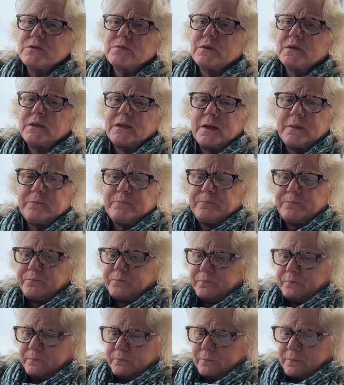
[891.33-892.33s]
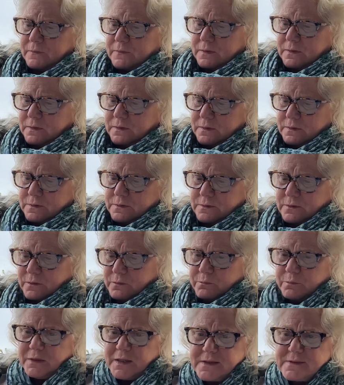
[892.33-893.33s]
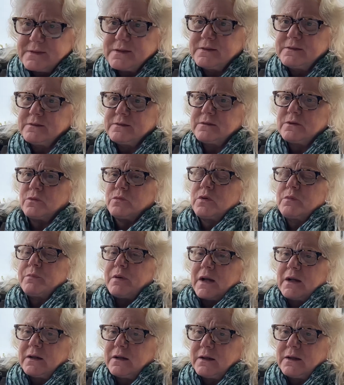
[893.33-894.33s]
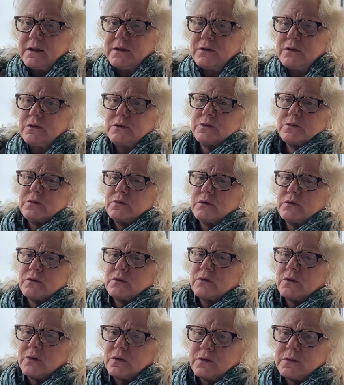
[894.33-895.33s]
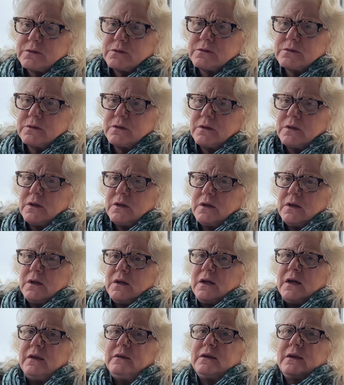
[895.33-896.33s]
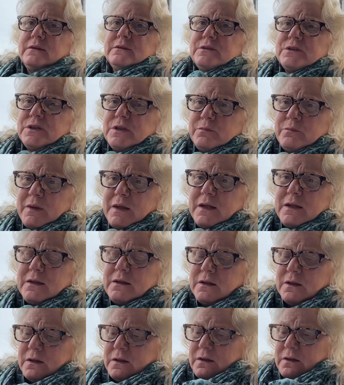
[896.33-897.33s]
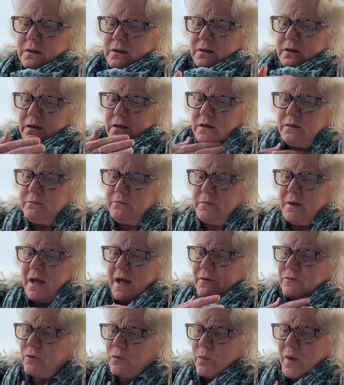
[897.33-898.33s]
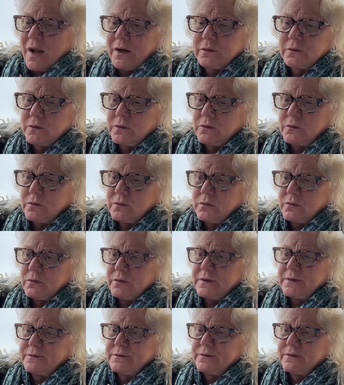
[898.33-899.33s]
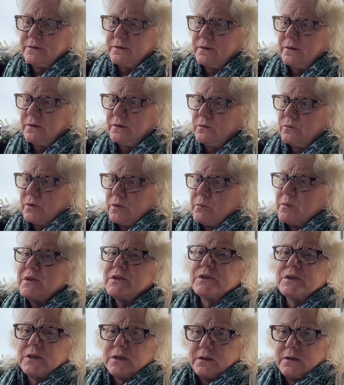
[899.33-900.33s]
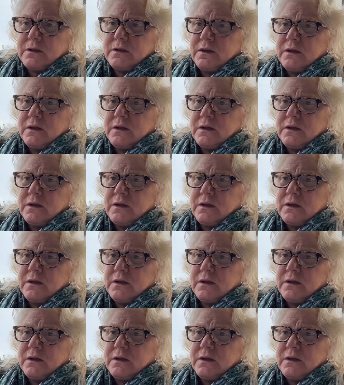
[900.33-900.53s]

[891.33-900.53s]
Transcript: with them. So blessings to Rebecca and her 2 little girls, and that she may have a radical remission